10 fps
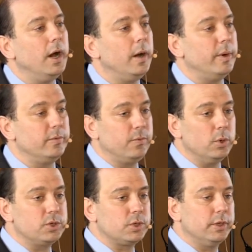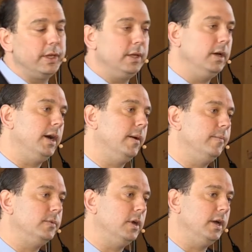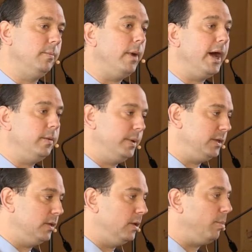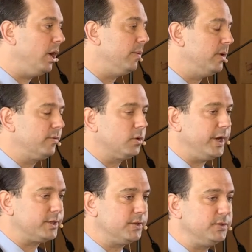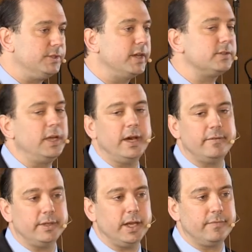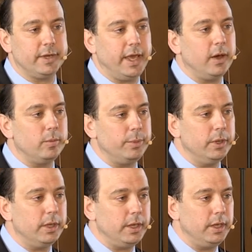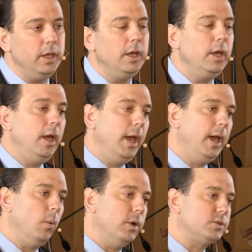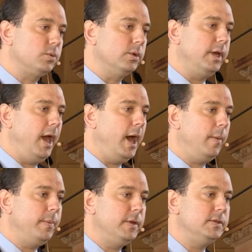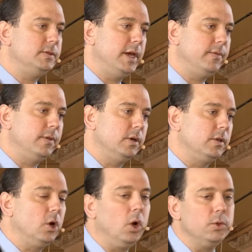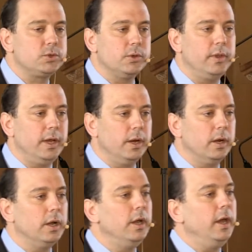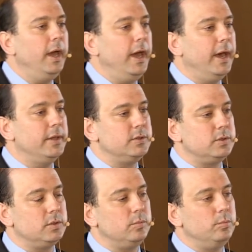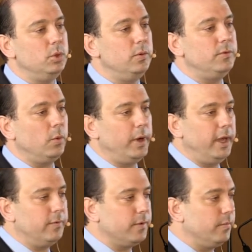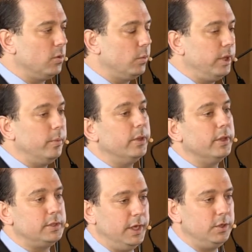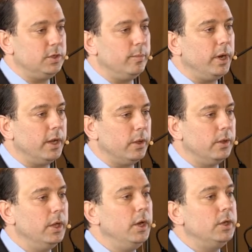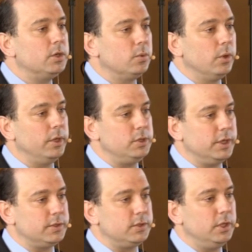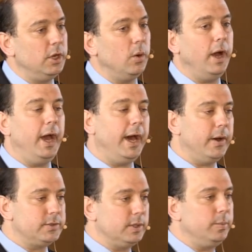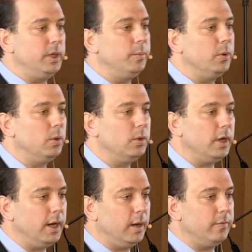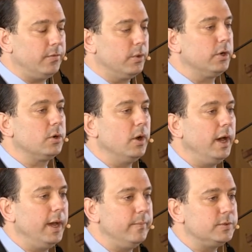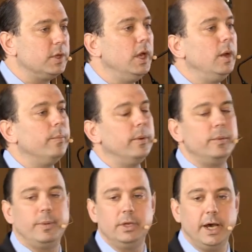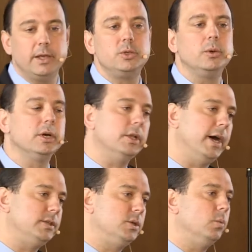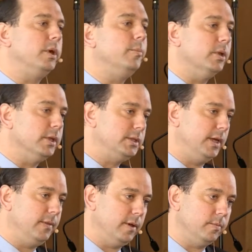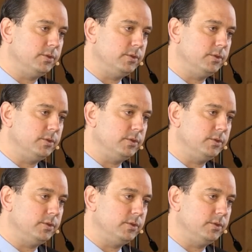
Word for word: Uh, unfortunately, um, in my opinion, the Department of Corrections doesn't have a lot of accountability. And what's really happened is that the culture there has moved away from a rehabilitation model to really just, you know, housing people um, for their crimes, but, but not doing a lot to rehabilitate them.